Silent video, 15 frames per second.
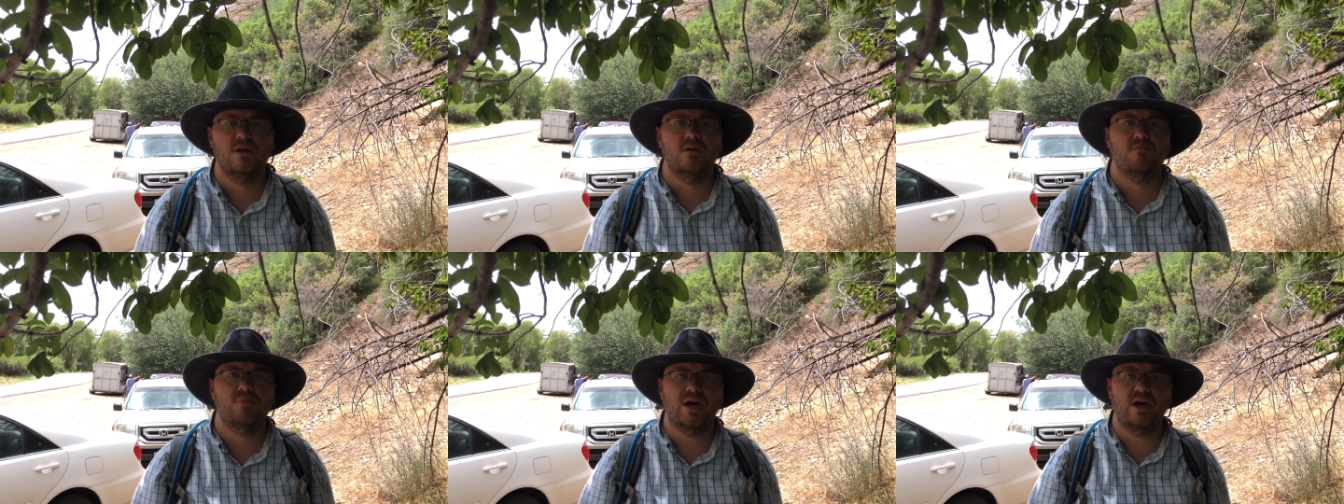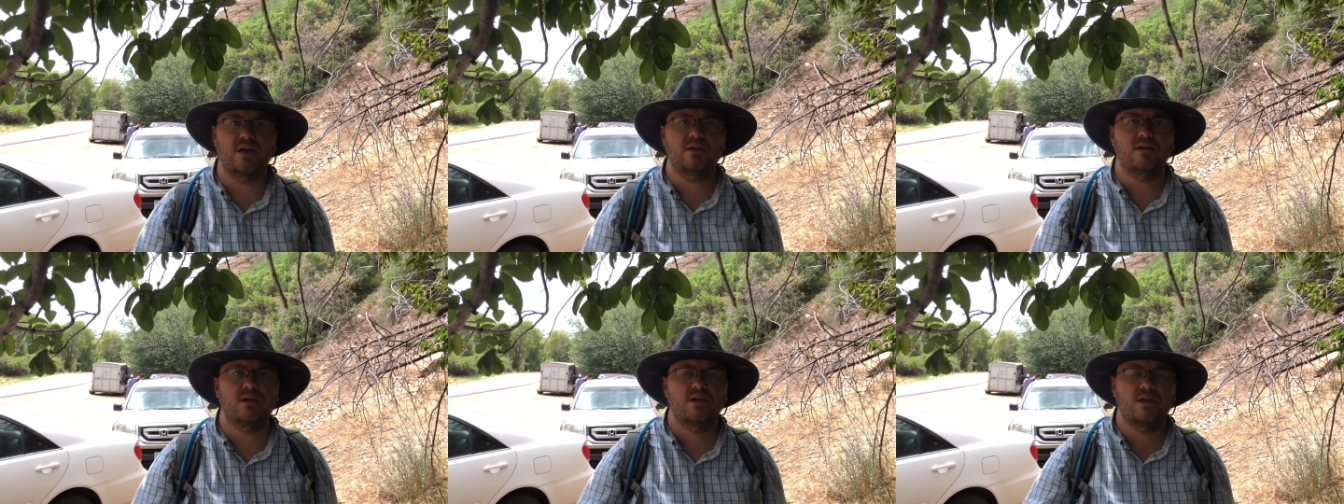But
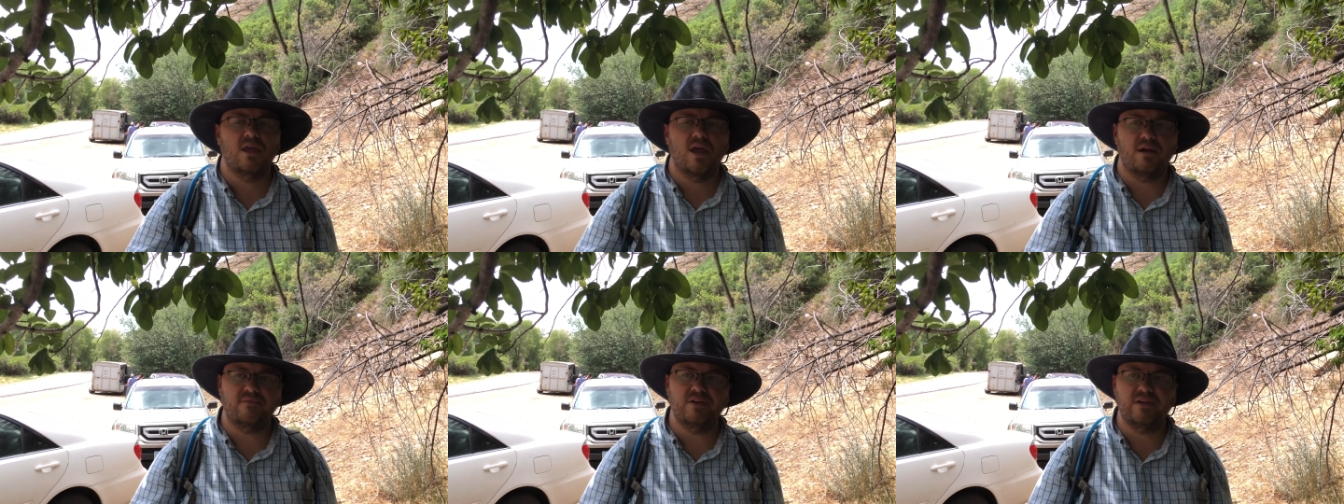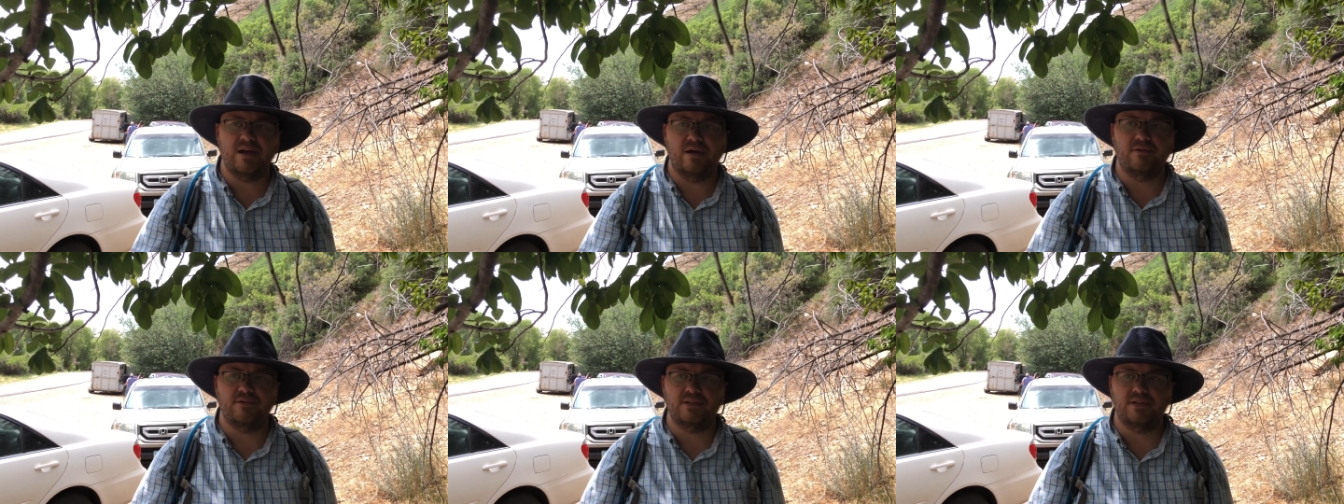every
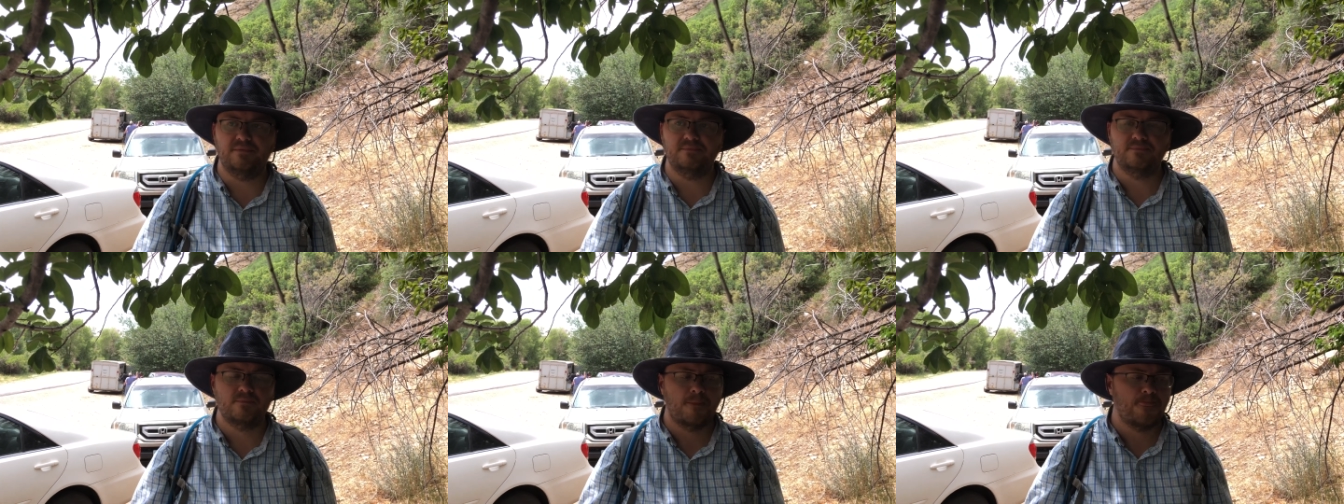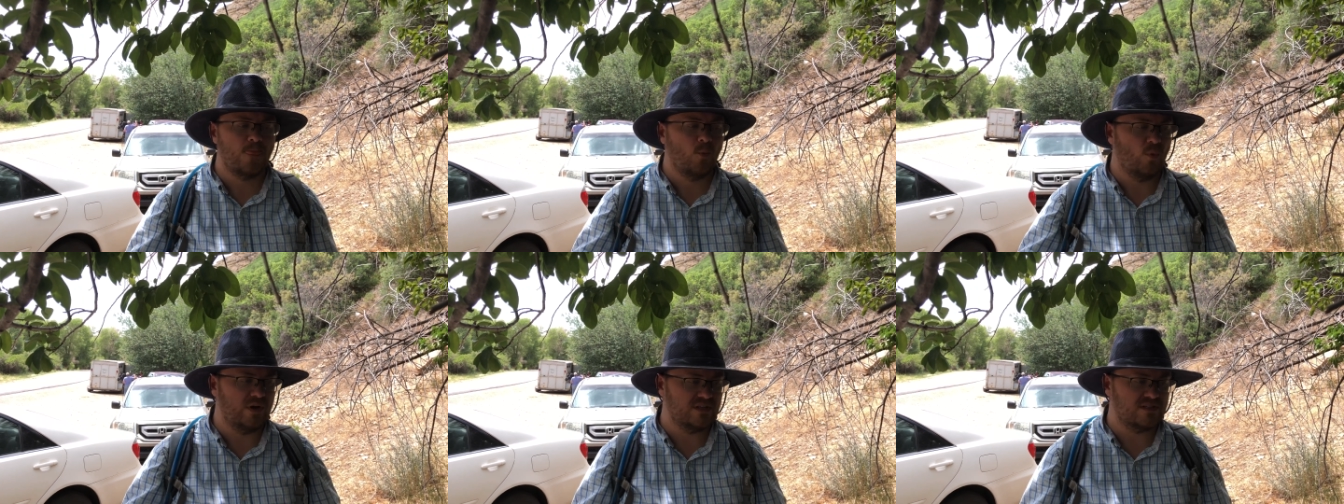now and then,
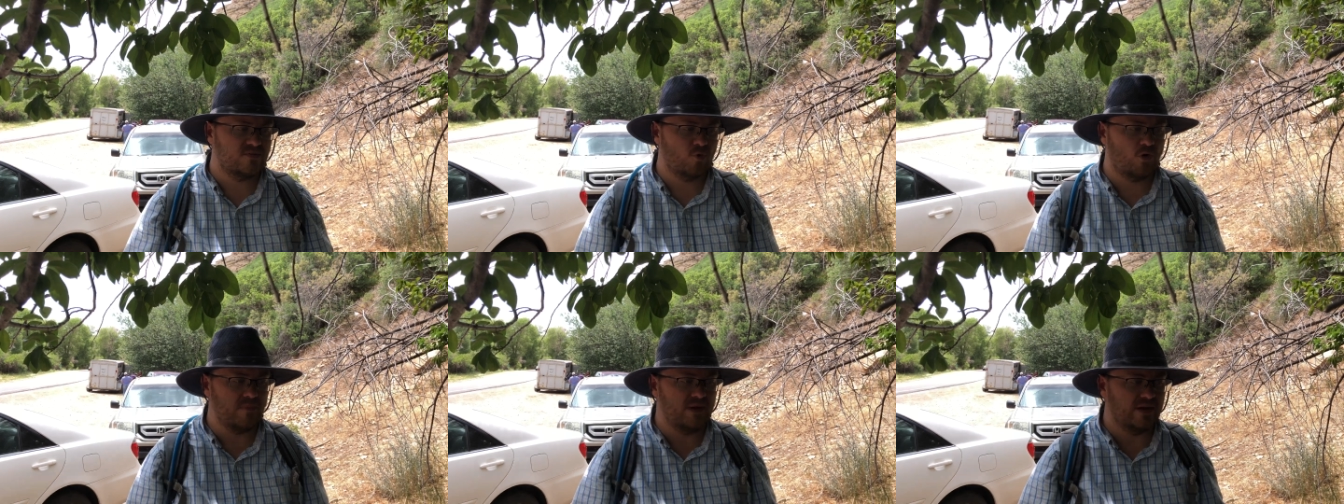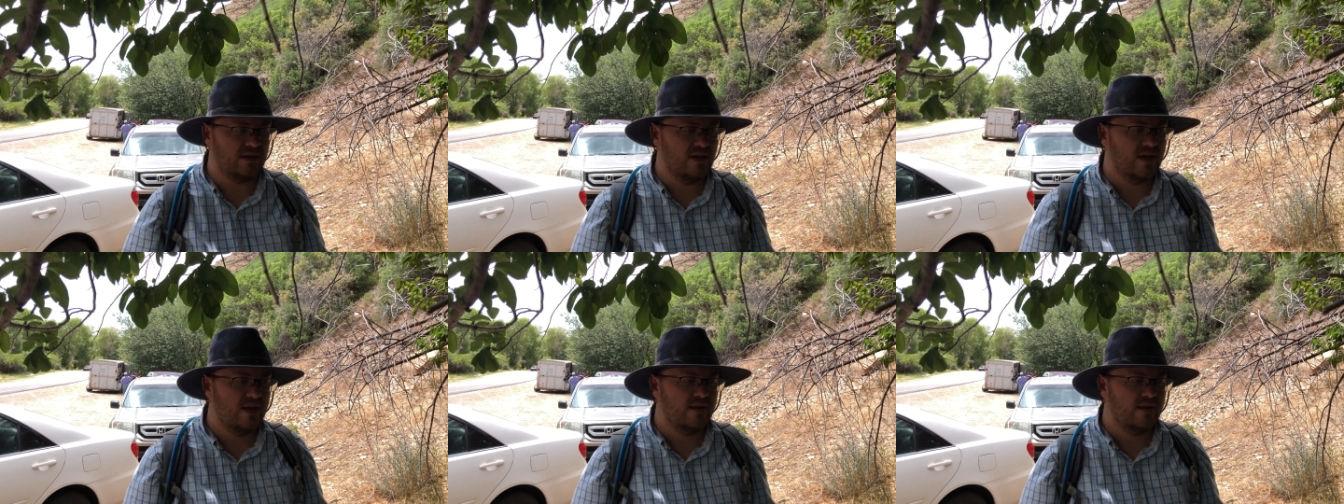when it's forming,